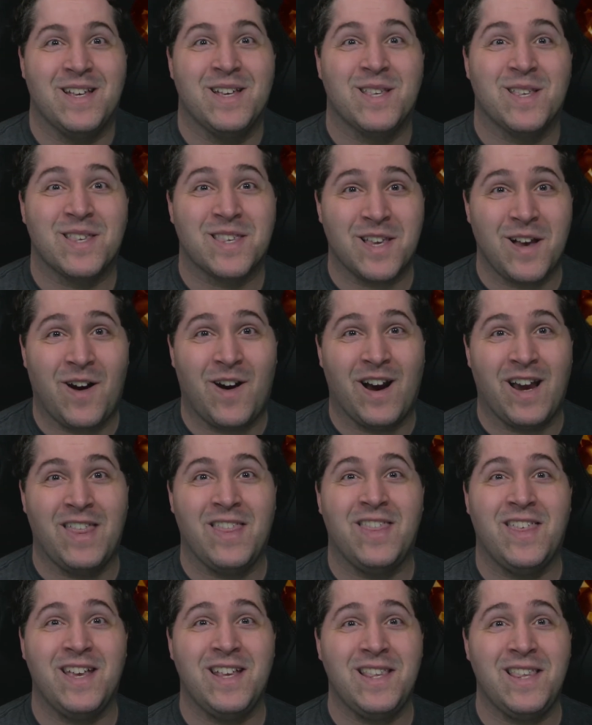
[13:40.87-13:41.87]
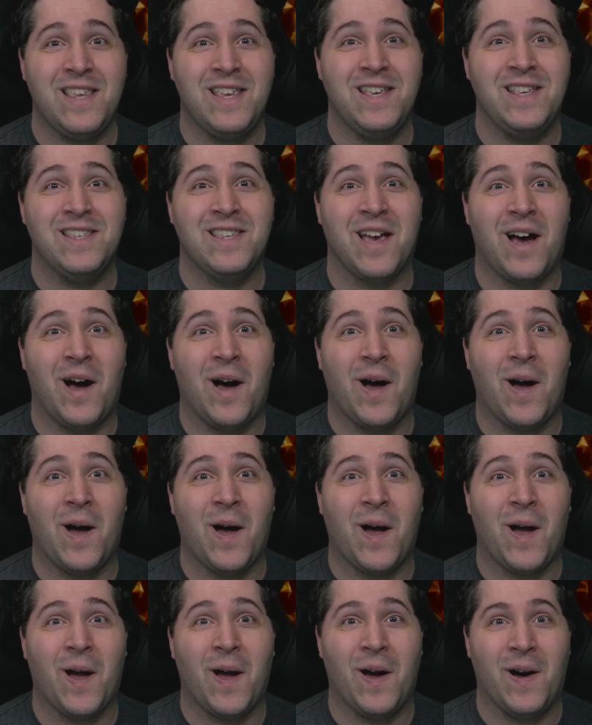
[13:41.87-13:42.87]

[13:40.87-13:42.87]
Sorry, this is, a